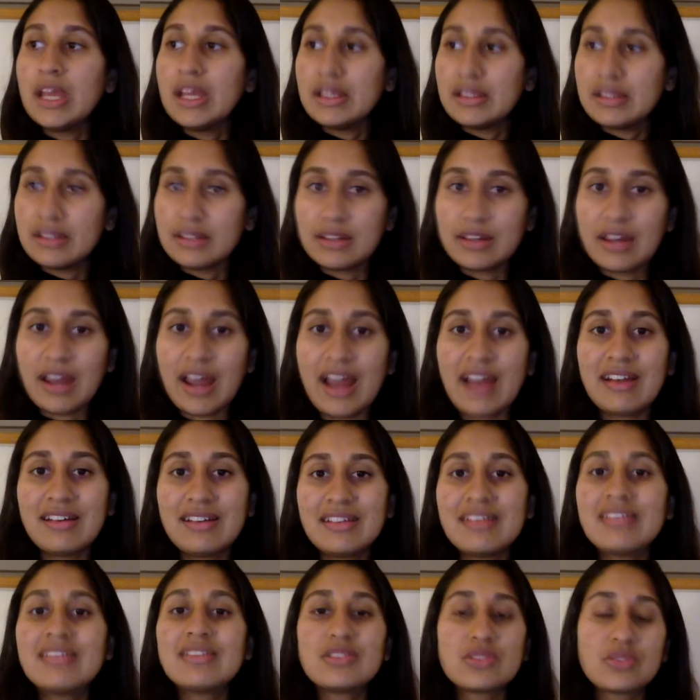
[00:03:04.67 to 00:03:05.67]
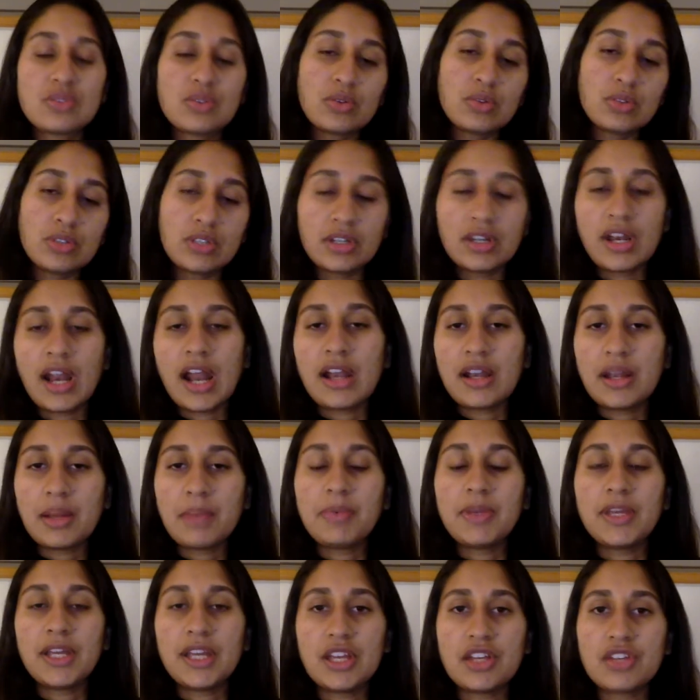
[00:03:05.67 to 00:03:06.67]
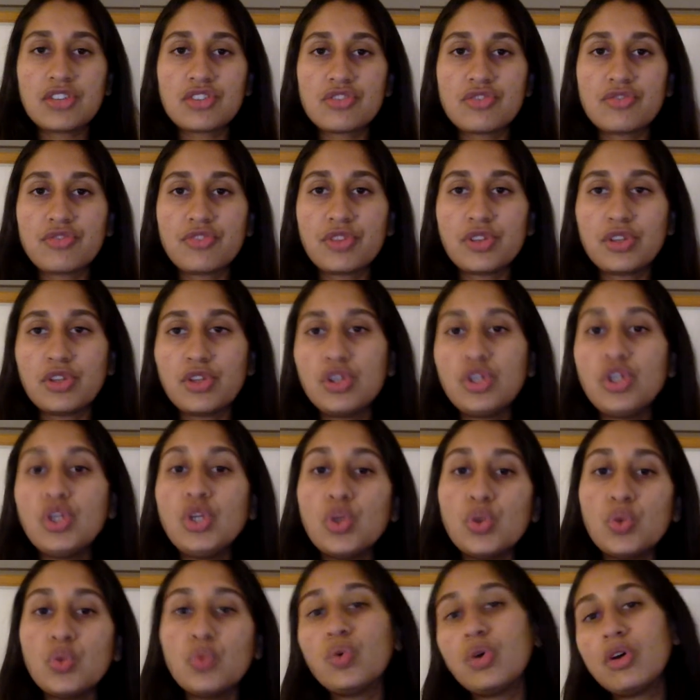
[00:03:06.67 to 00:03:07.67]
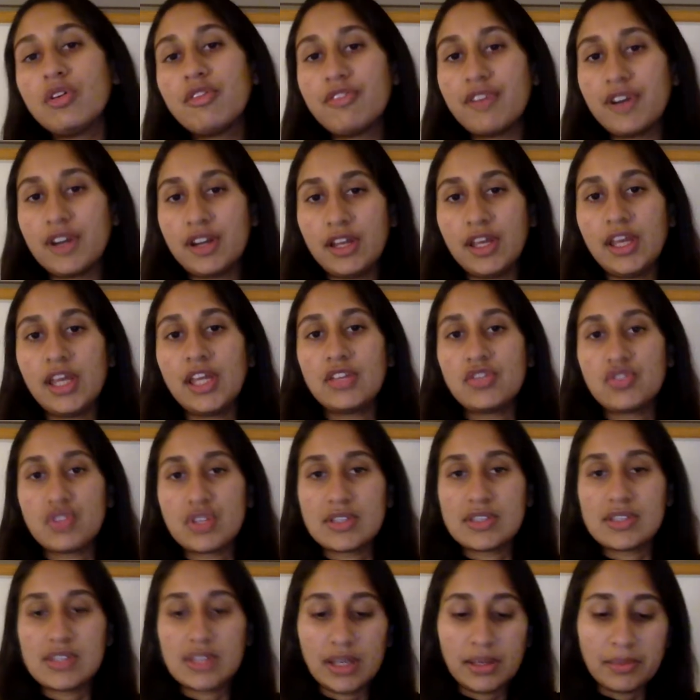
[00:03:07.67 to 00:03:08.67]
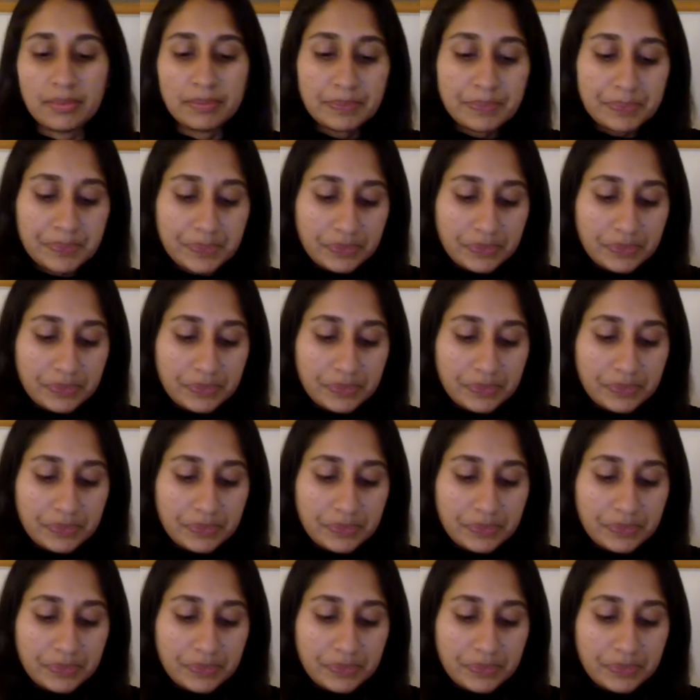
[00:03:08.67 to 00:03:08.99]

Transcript: the grant, so the grant application for the new funding agency.